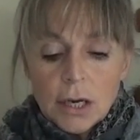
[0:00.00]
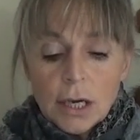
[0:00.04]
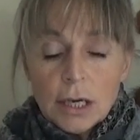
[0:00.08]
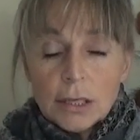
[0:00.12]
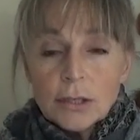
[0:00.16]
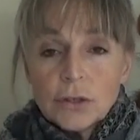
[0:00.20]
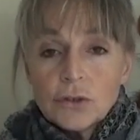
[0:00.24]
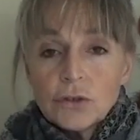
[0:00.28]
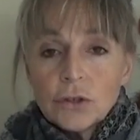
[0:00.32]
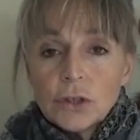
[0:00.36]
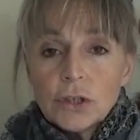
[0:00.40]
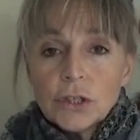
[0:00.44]

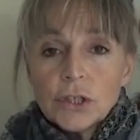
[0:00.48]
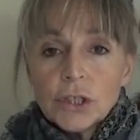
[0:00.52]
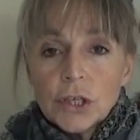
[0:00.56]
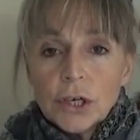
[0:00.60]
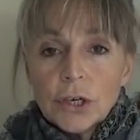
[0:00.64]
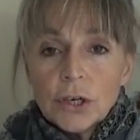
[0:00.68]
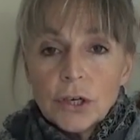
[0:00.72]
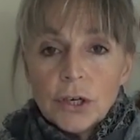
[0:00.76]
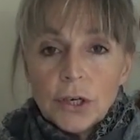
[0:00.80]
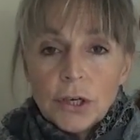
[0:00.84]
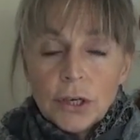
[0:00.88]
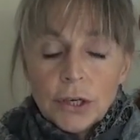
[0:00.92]

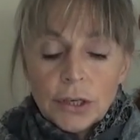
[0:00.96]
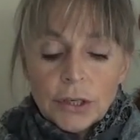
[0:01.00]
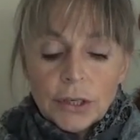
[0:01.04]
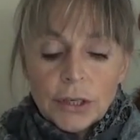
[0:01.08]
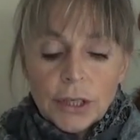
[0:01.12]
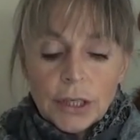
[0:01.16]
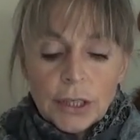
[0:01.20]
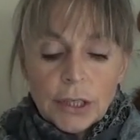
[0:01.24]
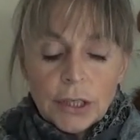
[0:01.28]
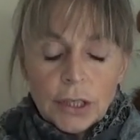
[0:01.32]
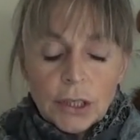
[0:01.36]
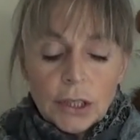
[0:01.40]
structure
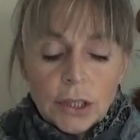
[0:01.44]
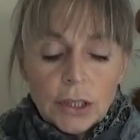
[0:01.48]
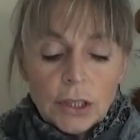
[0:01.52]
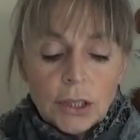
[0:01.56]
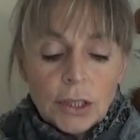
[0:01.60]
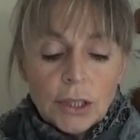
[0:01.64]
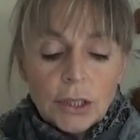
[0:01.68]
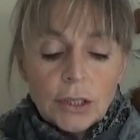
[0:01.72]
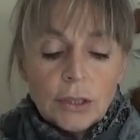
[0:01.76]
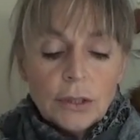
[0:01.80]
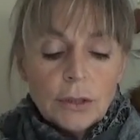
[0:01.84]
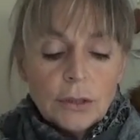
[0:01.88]
that
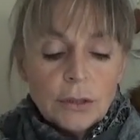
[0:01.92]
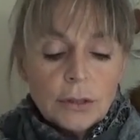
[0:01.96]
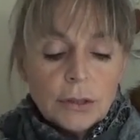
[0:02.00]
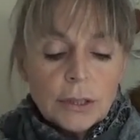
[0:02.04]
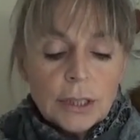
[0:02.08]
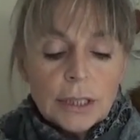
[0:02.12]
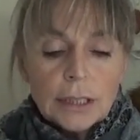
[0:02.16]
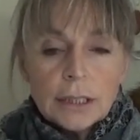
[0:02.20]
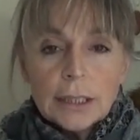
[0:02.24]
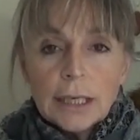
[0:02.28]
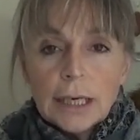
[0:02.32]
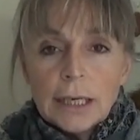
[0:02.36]

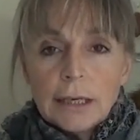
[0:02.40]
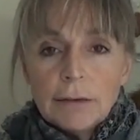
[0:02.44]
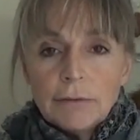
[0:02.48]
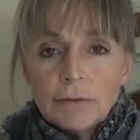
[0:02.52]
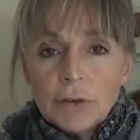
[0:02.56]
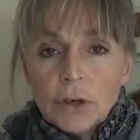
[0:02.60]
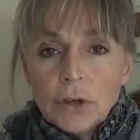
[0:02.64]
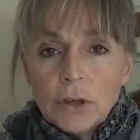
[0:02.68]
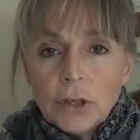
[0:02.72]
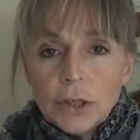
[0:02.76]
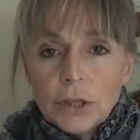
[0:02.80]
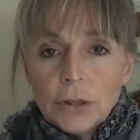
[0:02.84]
they've
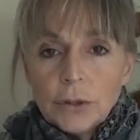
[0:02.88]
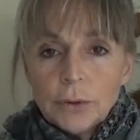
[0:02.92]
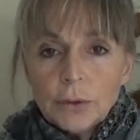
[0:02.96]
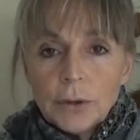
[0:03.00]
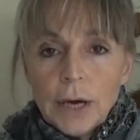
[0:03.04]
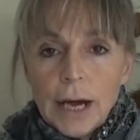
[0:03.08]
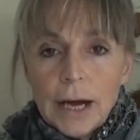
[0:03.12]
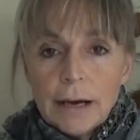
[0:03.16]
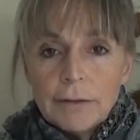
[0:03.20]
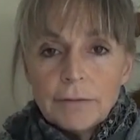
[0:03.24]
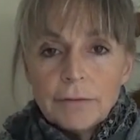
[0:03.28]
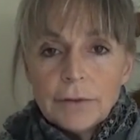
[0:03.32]
got
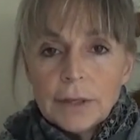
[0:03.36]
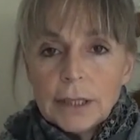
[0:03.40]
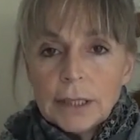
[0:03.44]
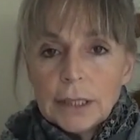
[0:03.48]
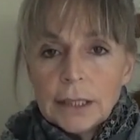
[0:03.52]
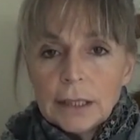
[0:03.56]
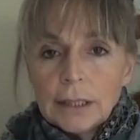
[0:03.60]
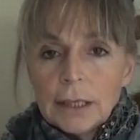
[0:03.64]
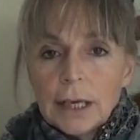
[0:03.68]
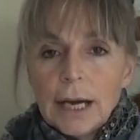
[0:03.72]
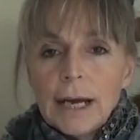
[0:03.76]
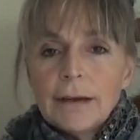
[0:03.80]
you
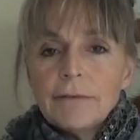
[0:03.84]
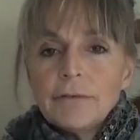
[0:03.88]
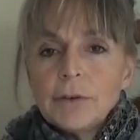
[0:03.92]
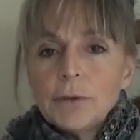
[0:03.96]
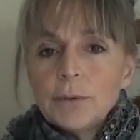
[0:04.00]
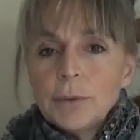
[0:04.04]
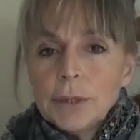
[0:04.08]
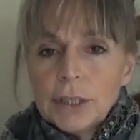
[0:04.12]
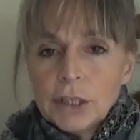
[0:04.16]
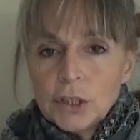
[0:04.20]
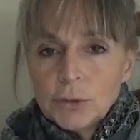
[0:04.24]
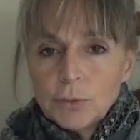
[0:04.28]
every
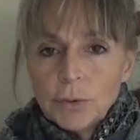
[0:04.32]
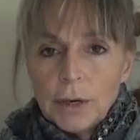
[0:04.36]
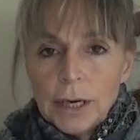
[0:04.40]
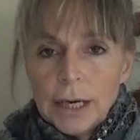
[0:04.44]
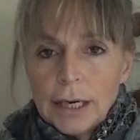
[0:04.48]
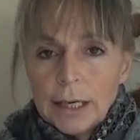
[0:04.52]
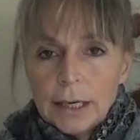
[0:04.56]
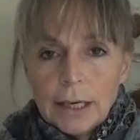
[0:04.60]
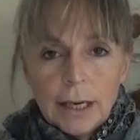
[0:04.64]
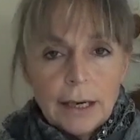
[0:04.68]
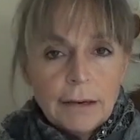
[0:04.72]
which way,